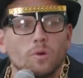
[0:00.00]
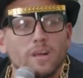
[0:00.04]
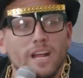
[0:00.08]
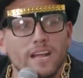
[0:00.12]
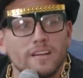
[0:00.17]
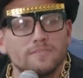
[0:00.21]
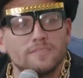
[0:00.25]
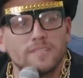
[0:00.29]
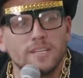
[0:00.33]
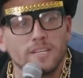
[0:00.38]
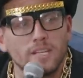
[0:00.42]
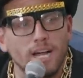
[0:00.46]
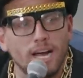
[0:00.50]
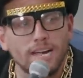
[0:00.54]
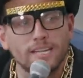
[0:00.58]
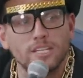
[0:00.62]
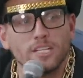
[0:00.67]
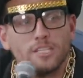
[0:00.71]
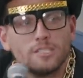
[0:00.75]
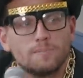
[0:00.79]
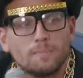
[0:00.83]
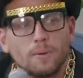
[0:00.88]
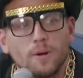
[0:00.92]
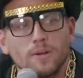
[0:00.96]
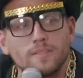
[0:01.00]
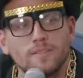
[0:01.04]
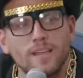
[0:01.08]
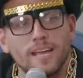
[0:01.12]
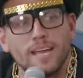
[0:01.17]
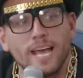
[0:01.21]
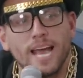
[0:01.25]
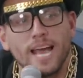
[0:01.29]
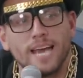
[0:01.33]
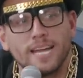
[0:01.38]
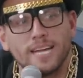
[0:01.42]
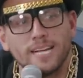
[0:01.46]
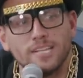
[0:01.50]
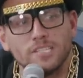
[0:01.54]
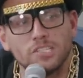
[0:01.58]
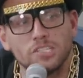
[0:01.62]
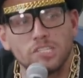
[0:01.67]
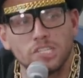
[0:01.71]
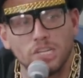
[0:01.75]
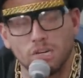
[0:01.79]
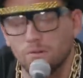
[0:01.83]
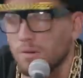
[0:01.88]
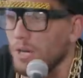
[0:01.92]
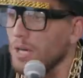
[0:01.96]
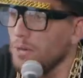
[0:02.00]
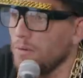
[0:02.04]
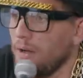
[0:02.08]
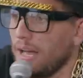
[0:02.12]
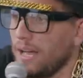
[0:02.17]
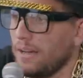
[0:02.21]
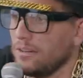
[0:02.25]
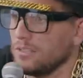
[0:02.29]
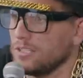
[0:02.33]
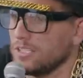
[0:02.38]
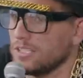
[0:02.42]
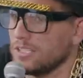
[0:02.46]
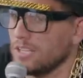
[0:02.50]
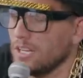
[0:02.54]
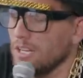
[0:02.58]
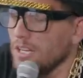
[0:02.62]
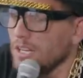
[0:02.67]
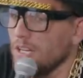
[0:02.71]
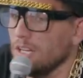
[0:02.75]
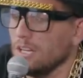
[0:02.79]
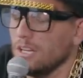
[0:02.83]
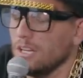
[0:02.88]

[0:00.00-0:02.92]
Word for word: Would I have Delilah's birthday at a Soho house?